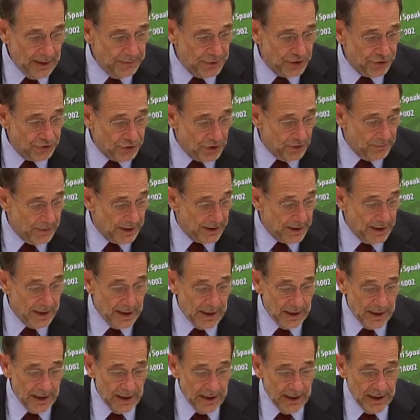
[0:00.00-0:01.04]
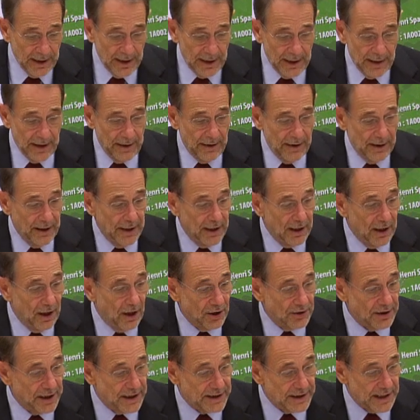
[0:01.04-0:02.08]
Mr. Chairman, a
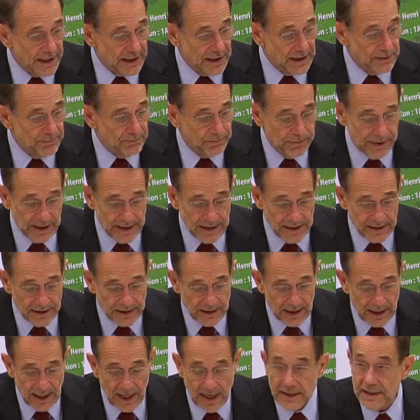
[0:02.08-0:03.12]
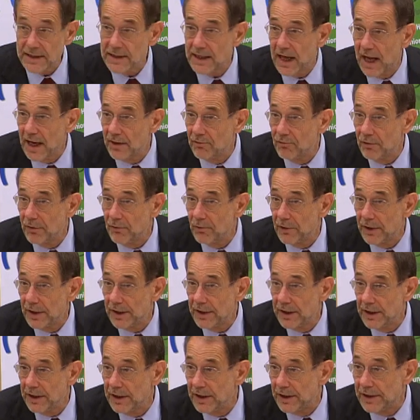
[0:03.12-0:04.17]
lot has taken place in the last time we were
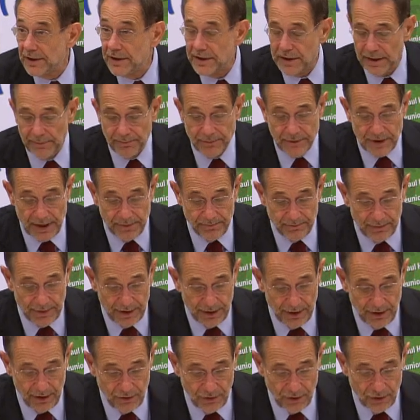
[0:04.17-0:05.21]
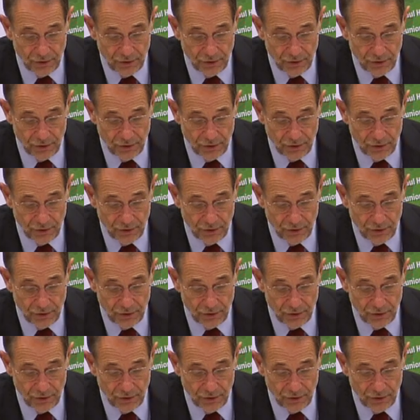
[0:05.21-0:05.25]
here in September